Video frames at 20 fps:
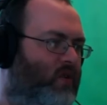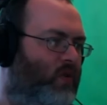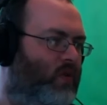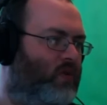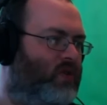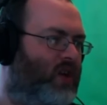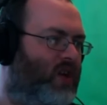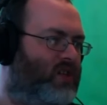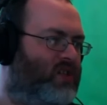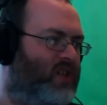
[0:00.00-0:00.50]

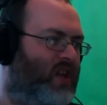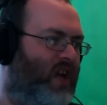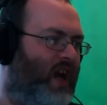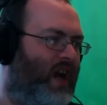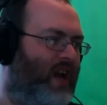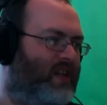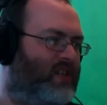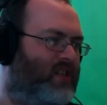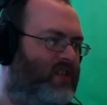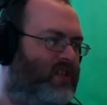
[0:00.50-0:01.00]
Don't touch the
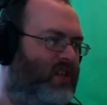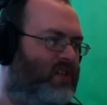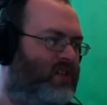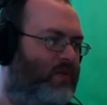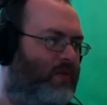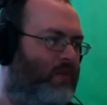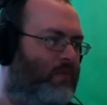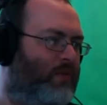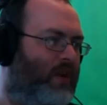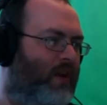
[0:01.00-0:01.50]
eyes. It said
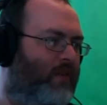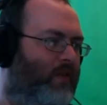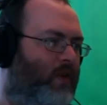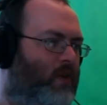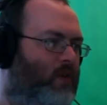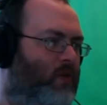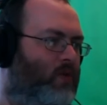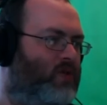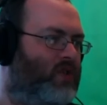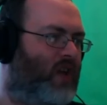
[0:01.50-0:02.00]
something about if you
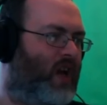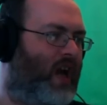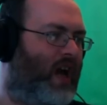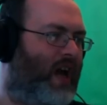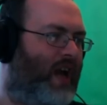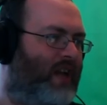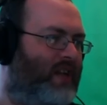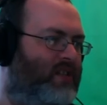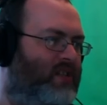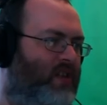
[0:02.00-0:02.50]
close the
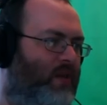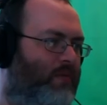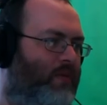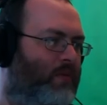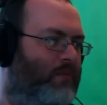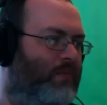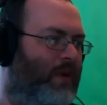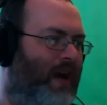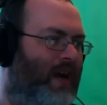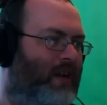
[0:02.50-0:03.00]
eyes,
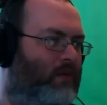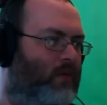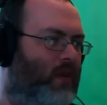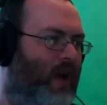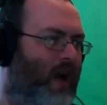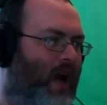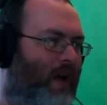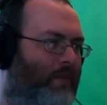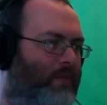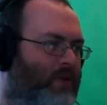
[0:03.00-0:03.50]
something bad will
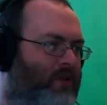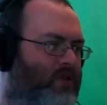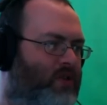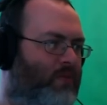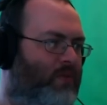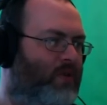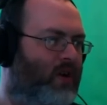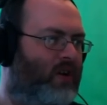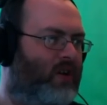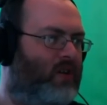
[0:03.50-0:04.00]
happen.
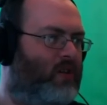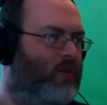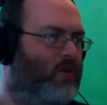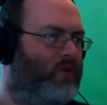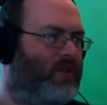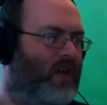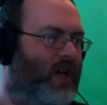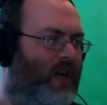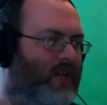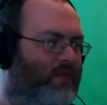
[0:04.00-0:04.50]
So I'm not going to
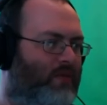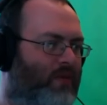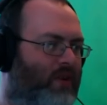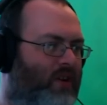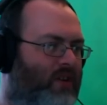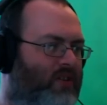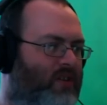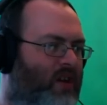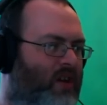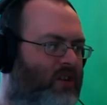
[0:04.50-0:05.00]
close the eyes. We're
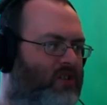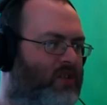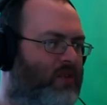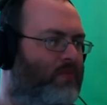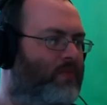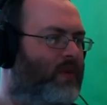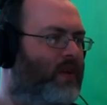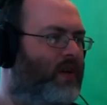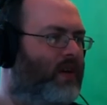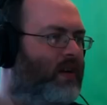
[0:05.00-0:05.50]
going to touch
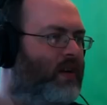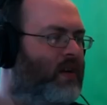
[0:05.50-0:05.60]
them.